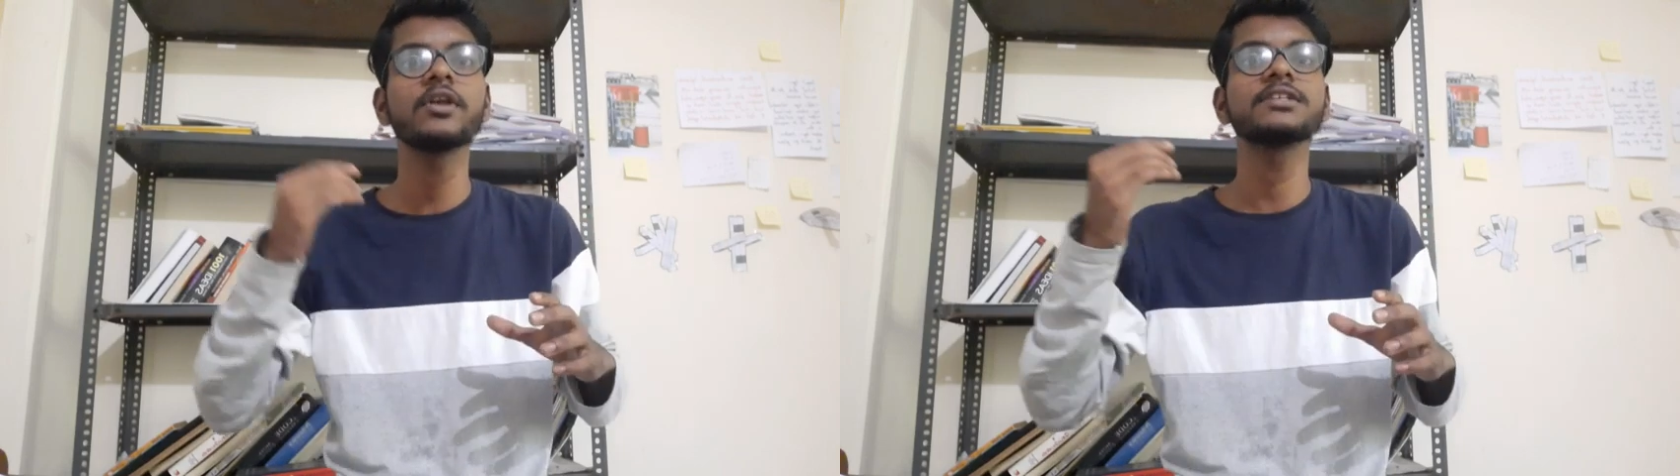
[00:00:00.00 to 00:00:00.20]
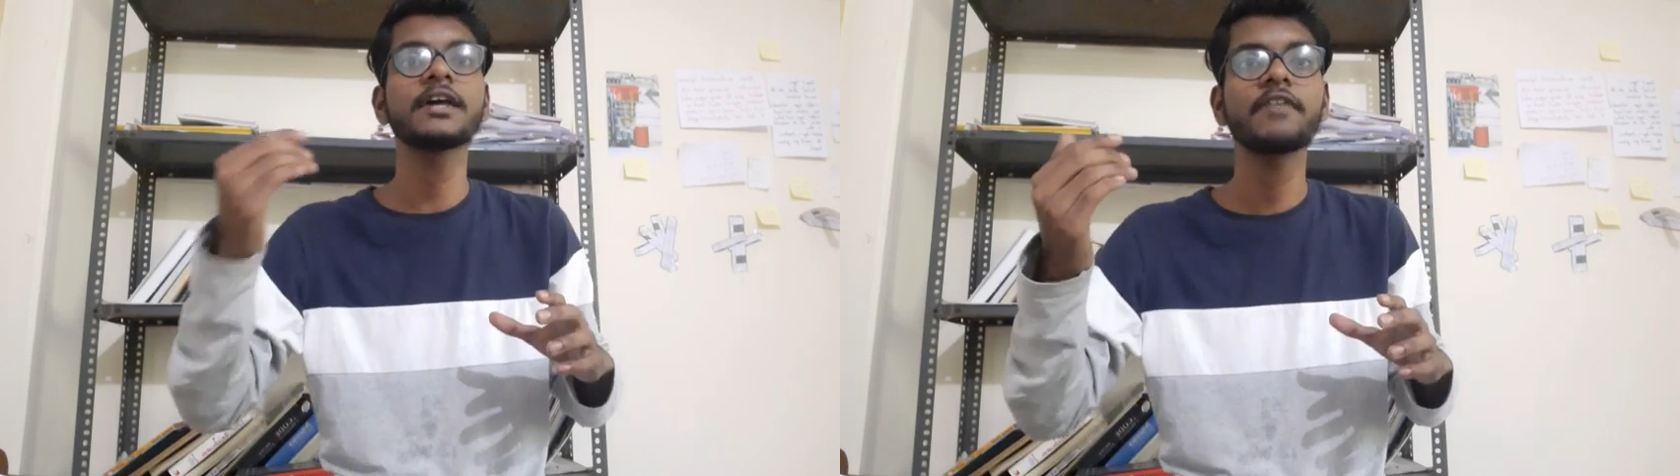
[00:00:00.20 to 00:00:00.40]

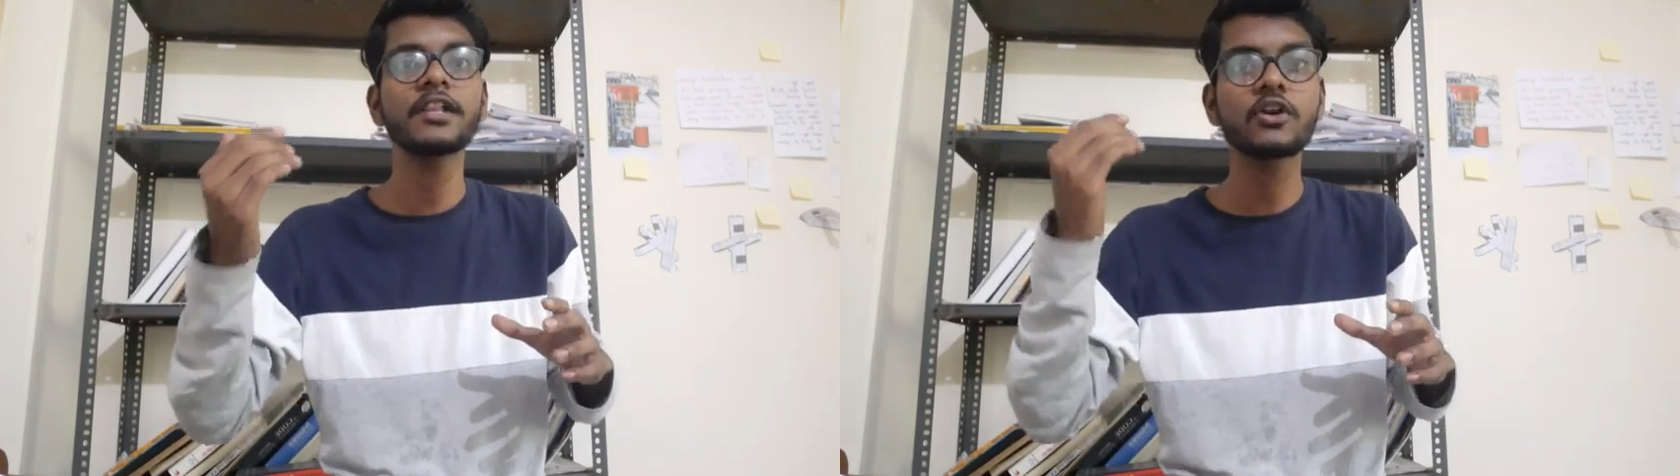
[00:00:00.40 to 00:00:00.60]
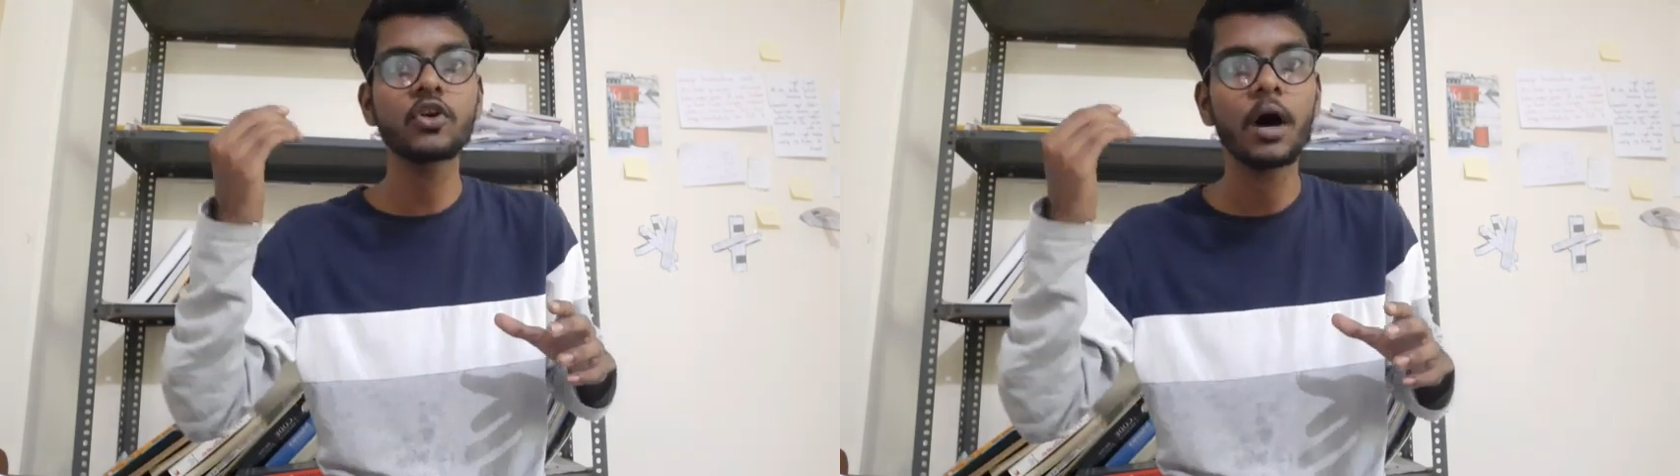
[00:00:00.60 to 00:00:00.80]
decide
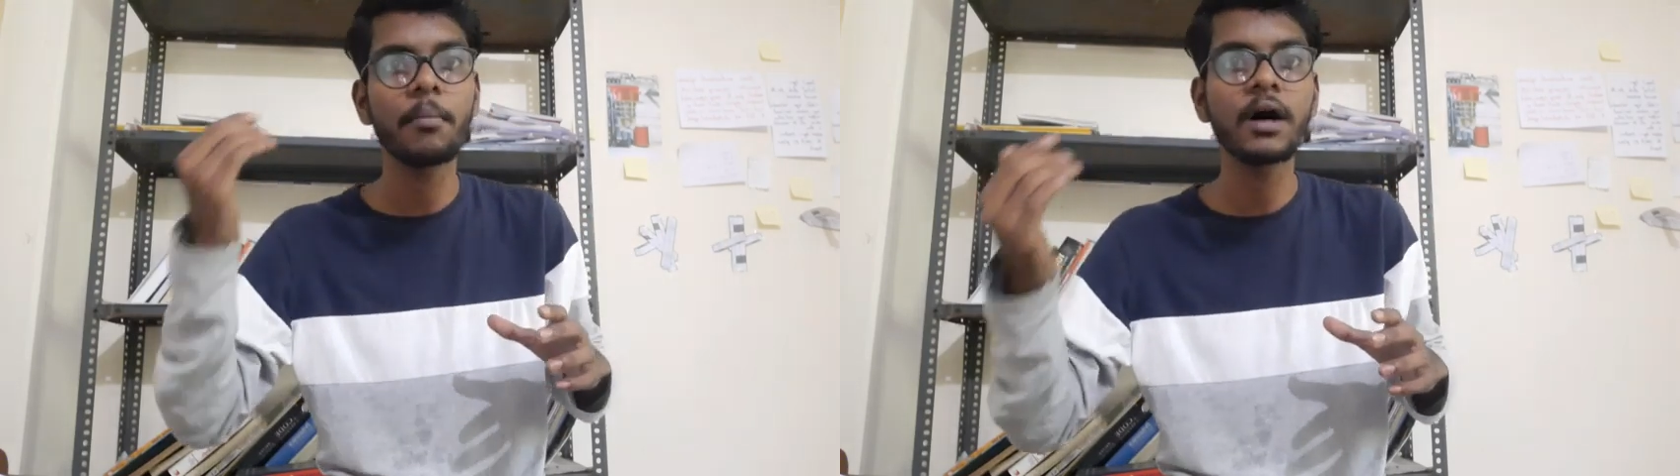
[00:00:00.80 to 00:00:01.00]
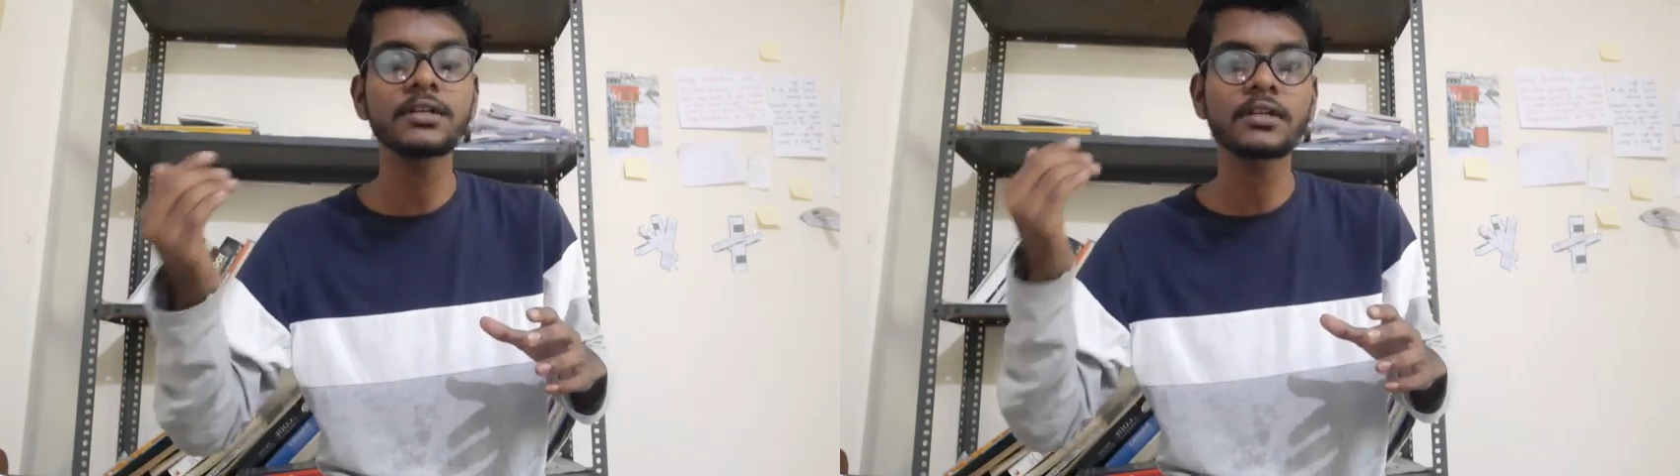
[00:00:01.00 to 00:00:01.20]
whether to
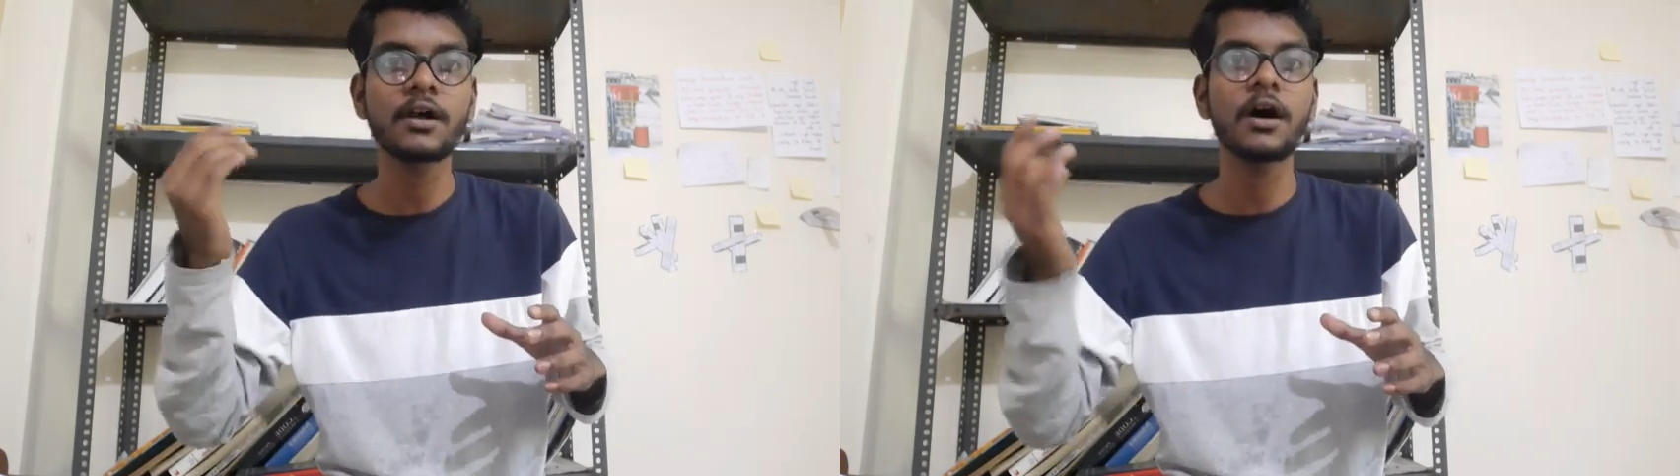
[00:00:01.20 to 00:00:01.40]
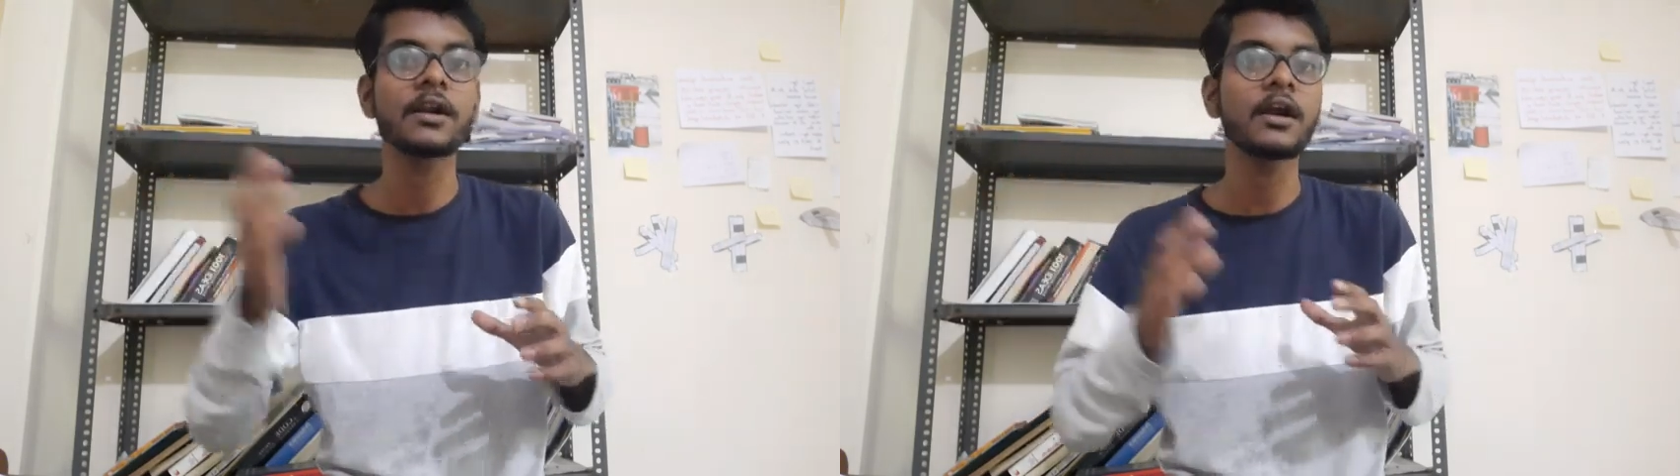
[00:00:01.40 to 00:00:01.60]
abort
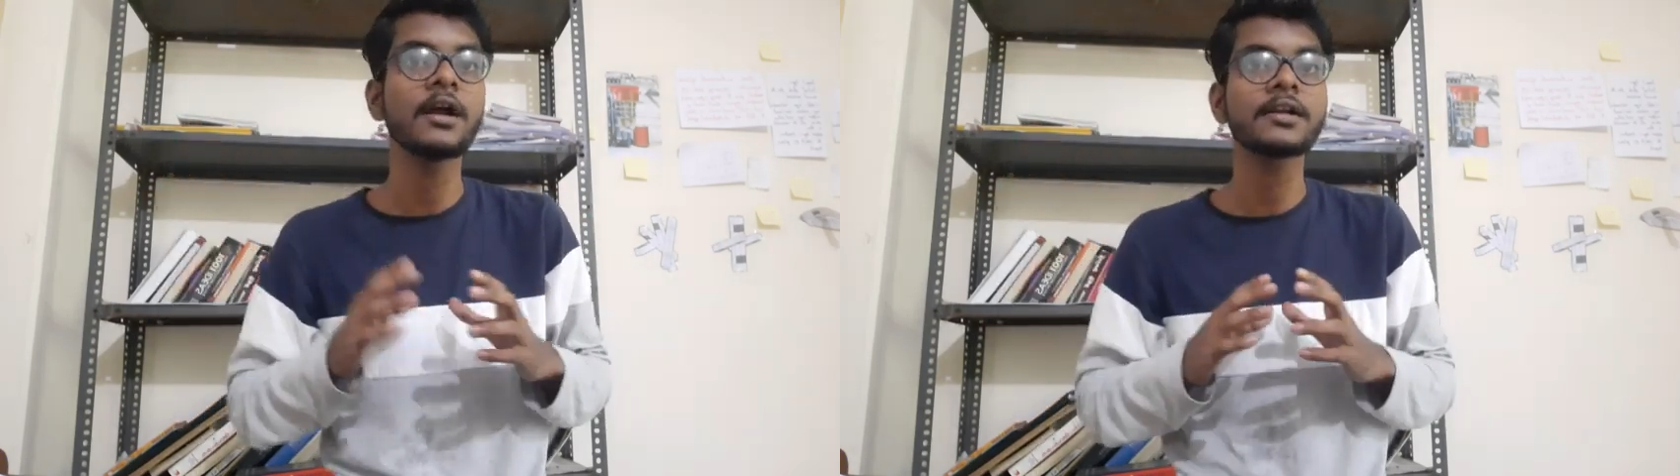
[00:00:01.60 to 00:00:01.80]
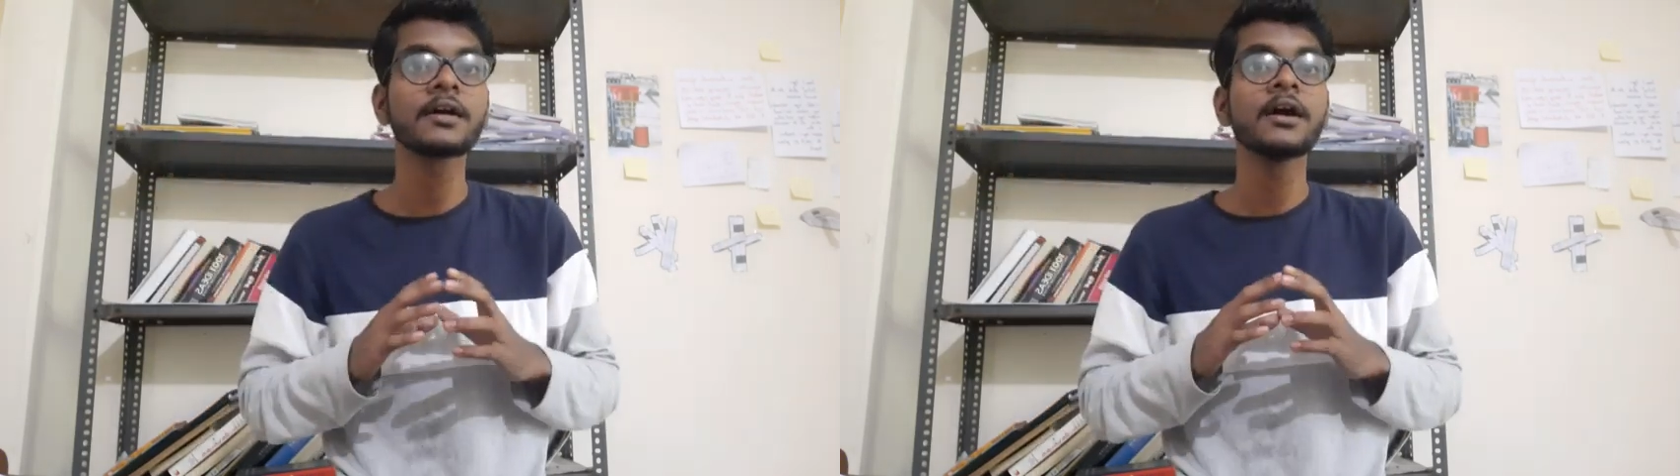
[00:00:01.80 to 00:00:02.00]
or
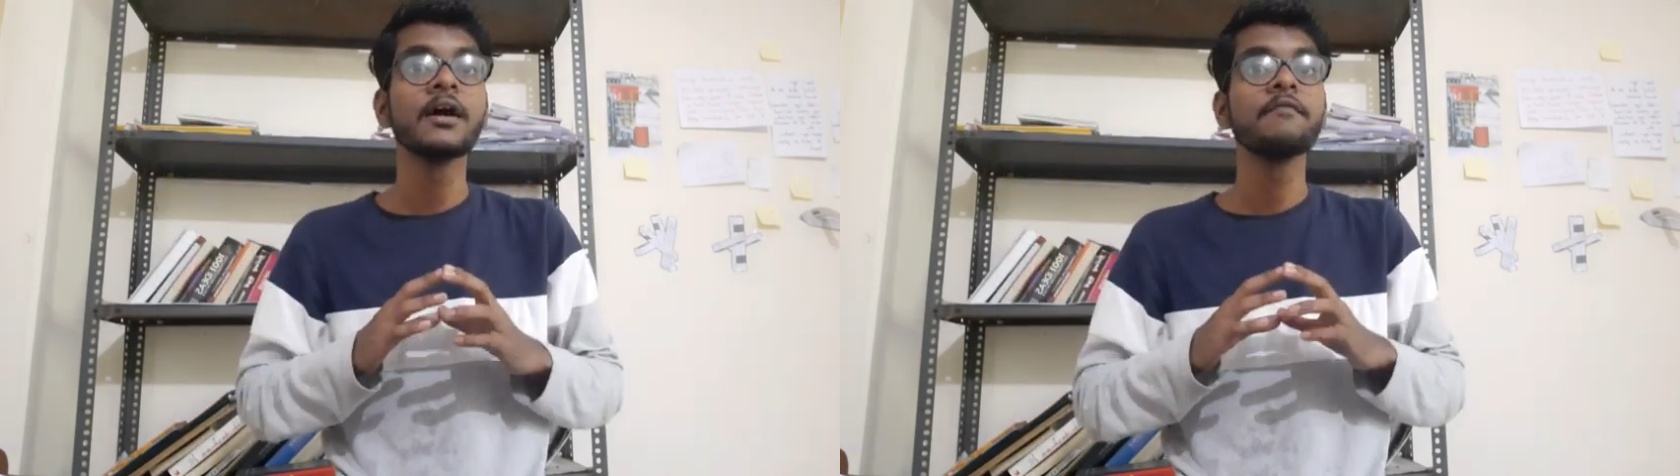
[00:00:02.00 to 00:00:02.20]
not